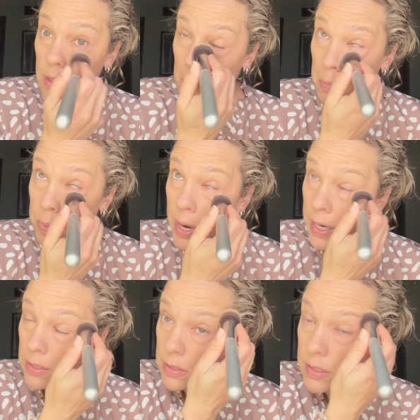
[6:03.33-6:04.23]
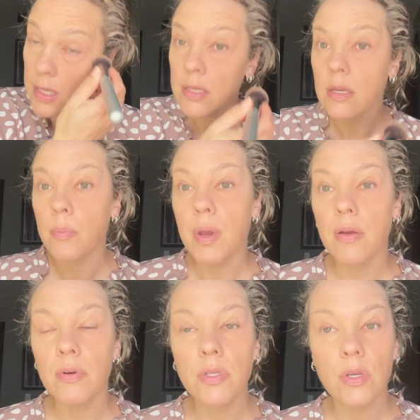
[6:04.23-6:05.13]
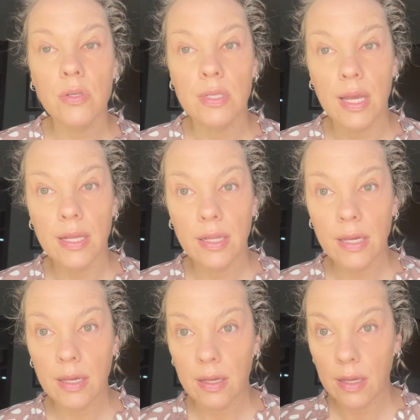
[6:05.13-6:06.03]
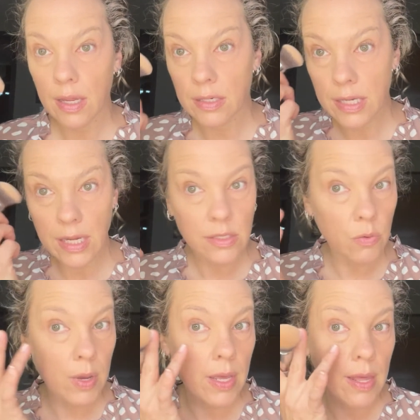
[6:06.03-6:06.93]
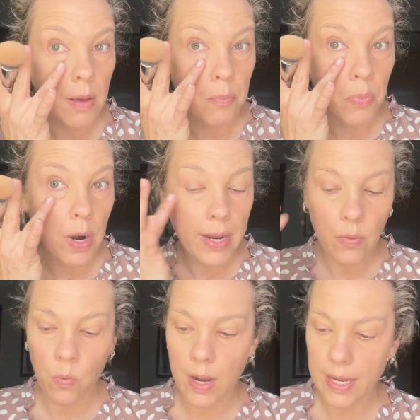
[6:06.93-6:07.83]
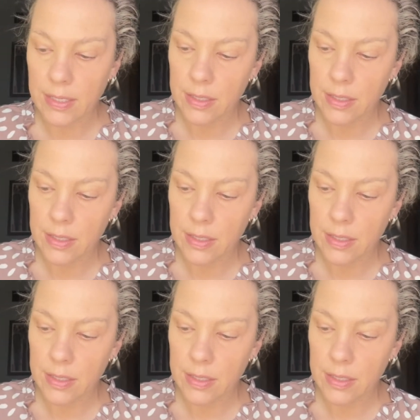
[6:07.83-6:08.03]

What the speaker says: brightens things up ever so slightly and takes away that bright white